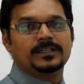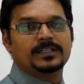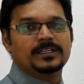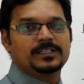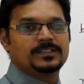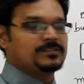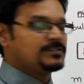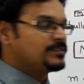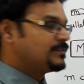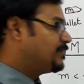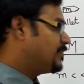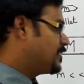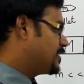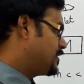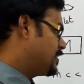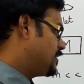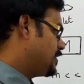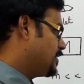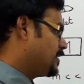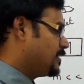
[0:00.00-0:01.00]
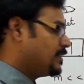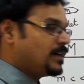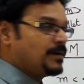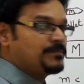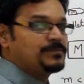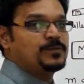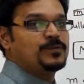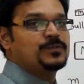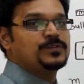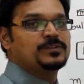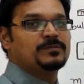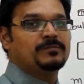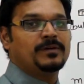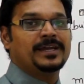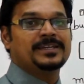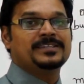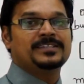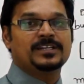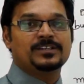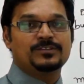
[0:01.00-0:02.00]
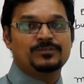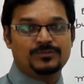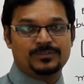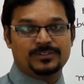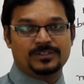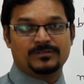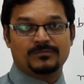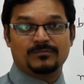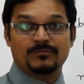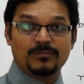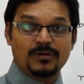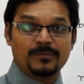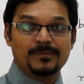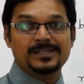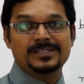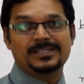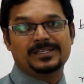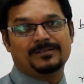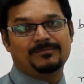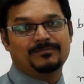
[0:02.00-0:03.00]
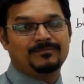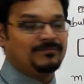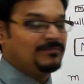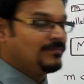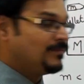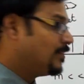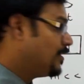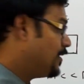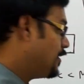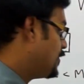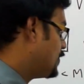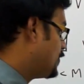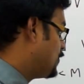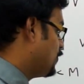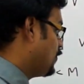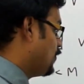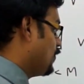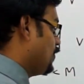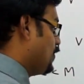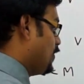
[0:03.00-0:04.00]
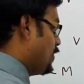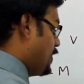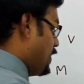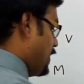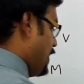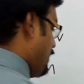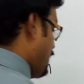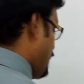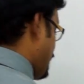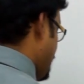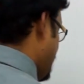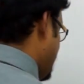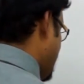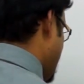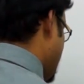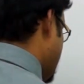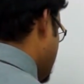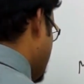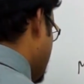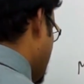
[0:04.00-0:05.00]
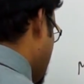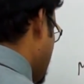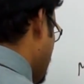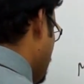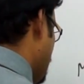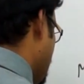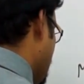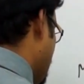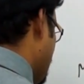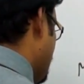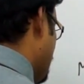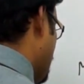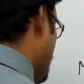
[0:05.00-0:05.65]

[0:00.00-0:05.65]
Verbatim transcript: This was the first observation by Isaac Newton, momentum. So, if we take the SI unit of